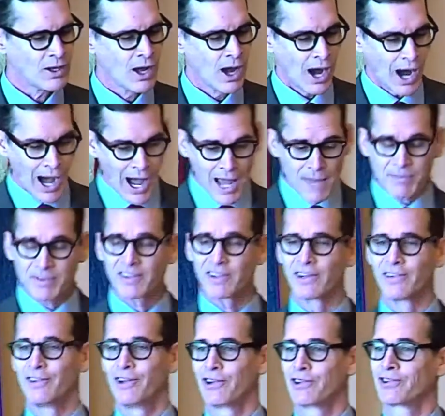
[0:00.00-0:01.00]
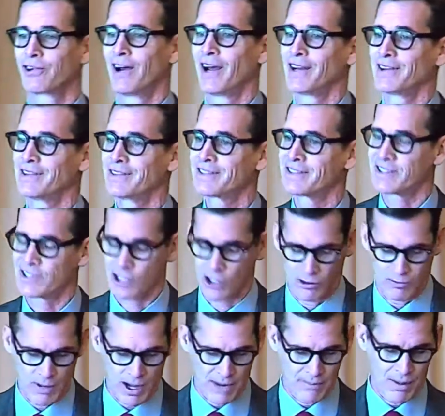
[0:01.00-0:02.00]
I'm sitting there trying to still
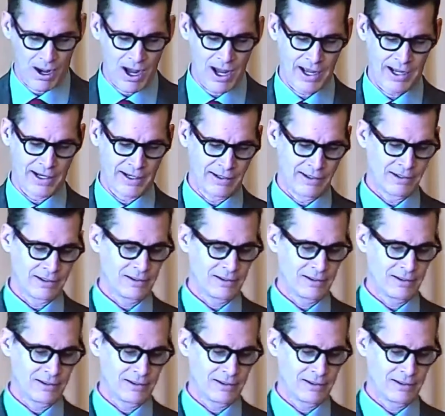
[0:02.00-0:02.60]
my mind.